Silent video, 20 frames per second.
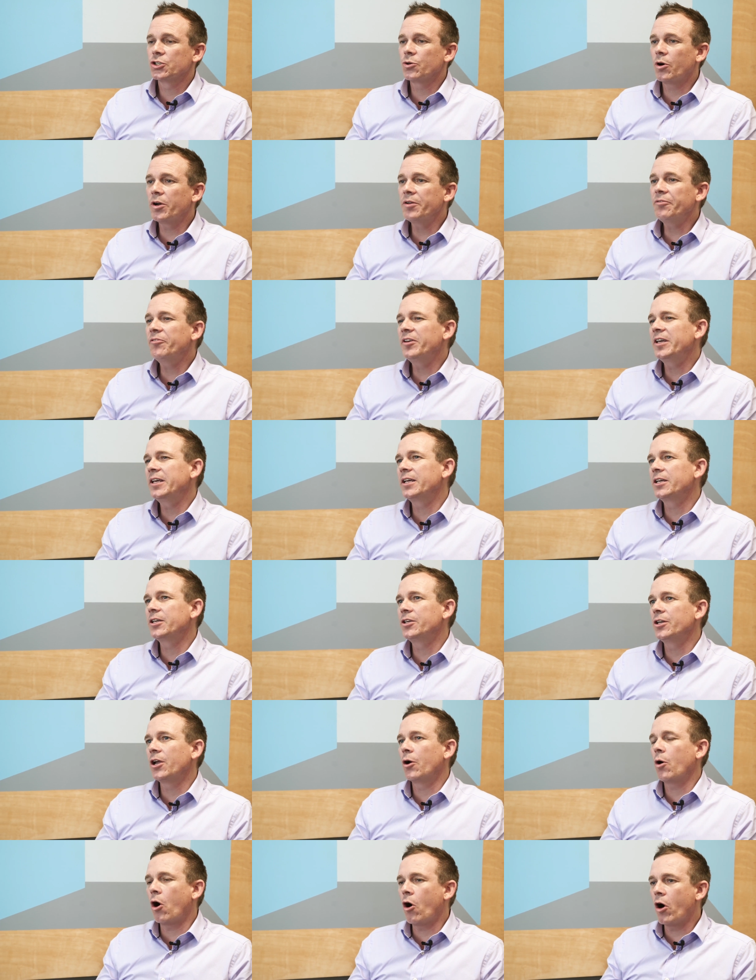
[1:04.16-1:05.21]
So I think,
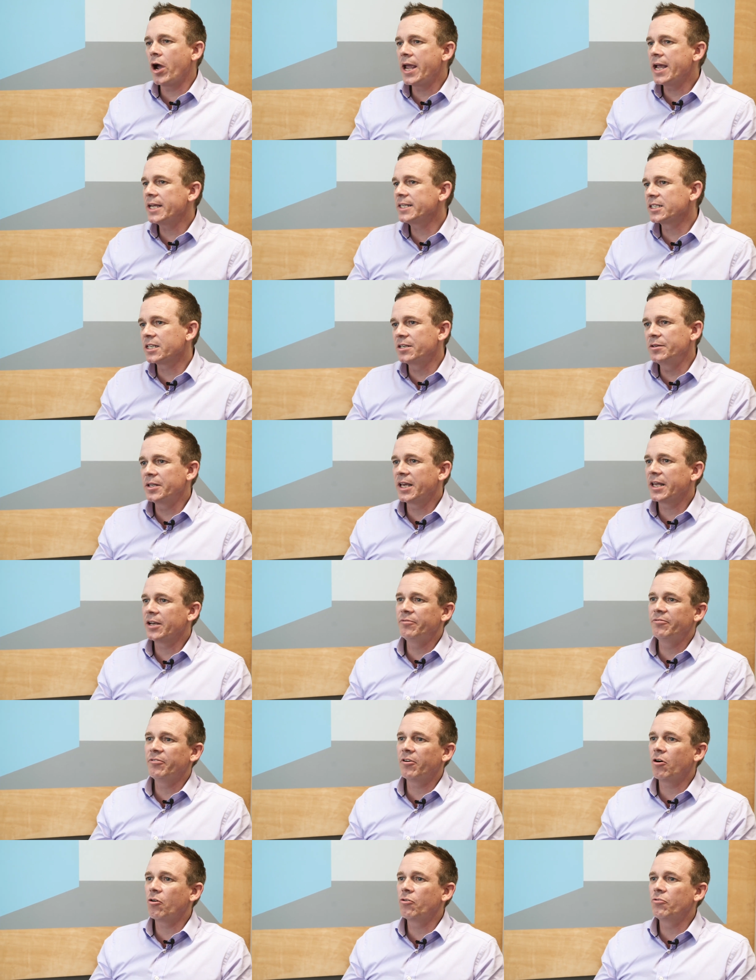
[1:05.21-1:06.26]
you know, IS can get
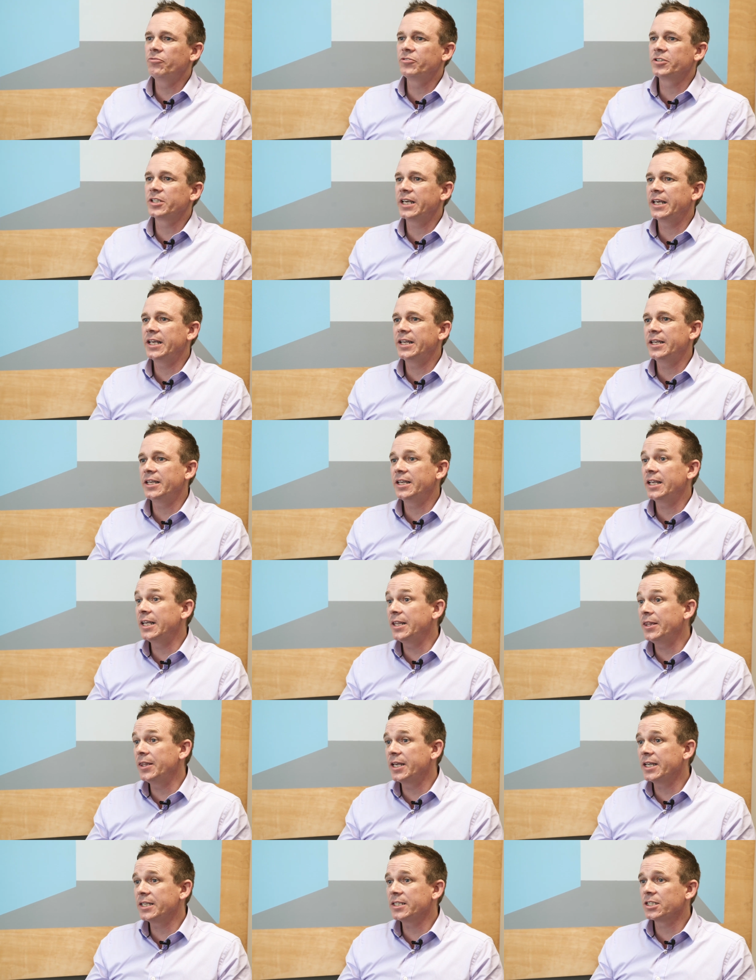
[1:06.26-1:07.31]
involved
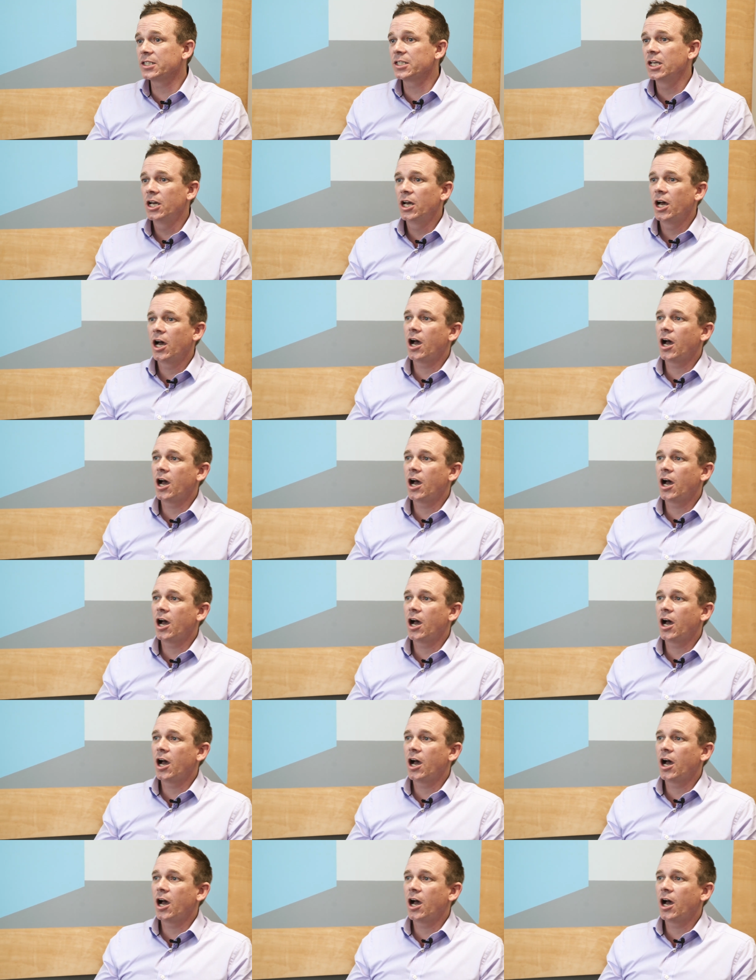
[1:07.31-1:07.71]
in this.